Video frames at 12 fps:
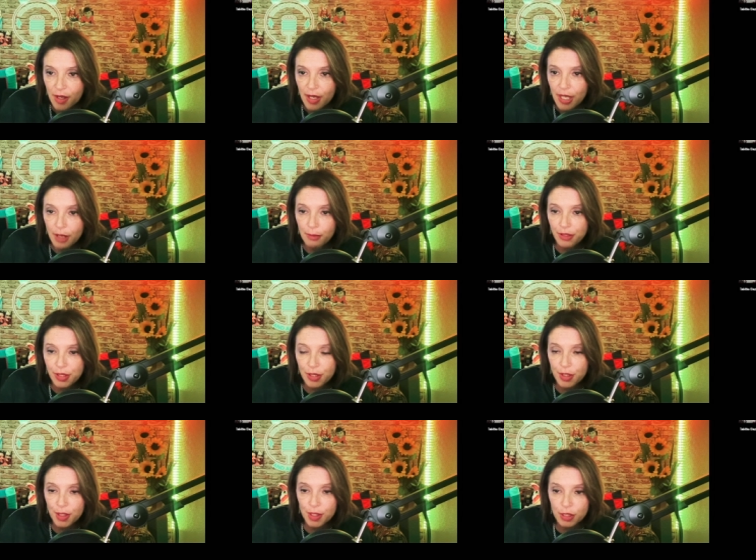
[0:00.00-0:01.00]
It was
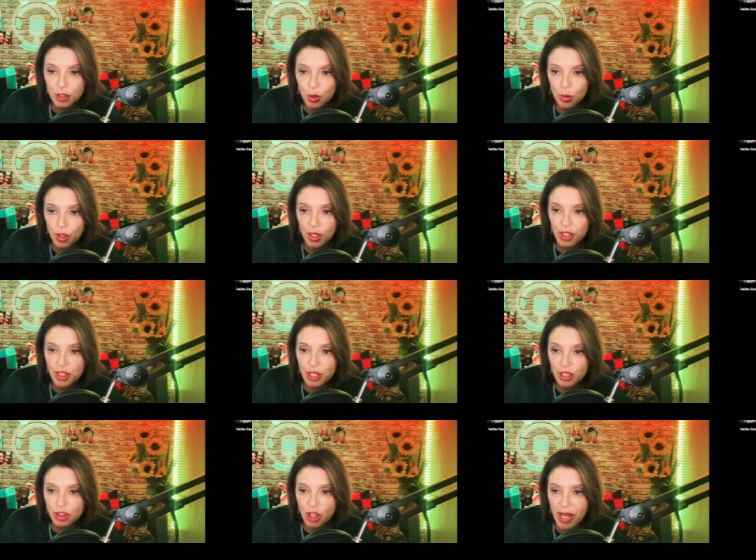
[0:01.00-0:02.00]
her, George,
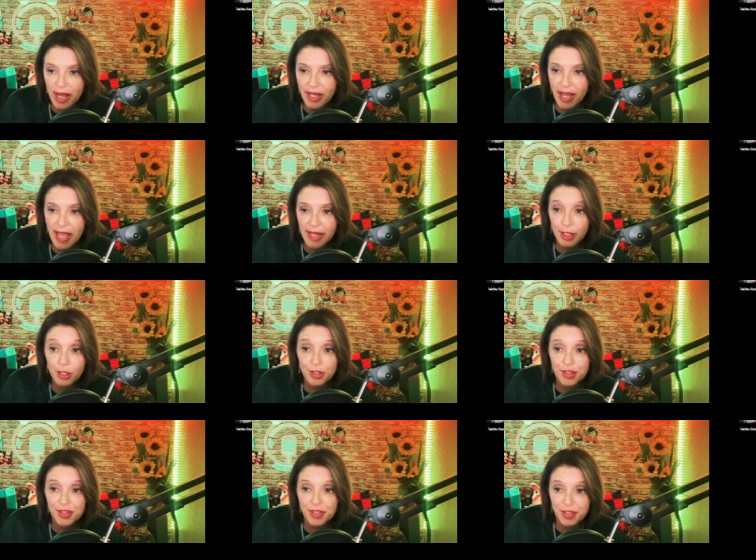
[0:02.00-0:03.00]
Jake, and her
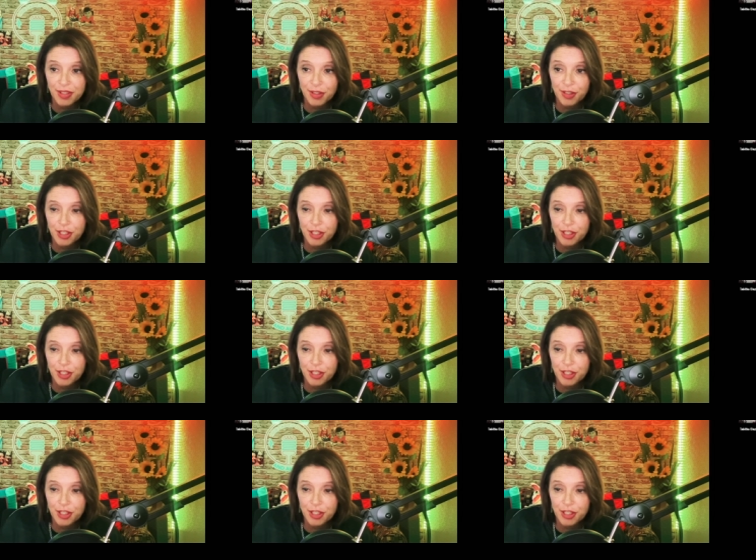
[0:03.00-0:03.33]
sister.